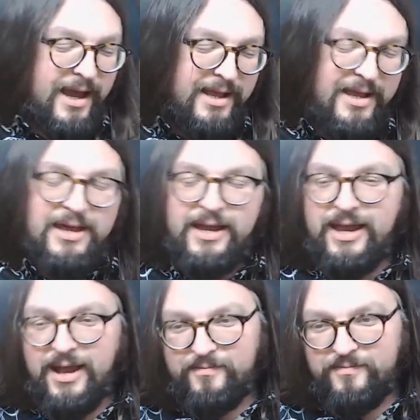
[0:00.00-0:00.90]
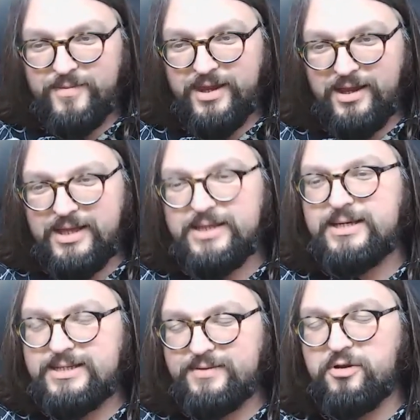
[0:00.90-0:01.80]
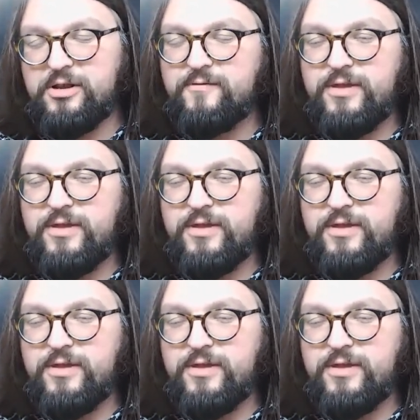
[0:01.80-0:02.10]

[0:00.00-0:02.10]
And I think Lindsay is in front of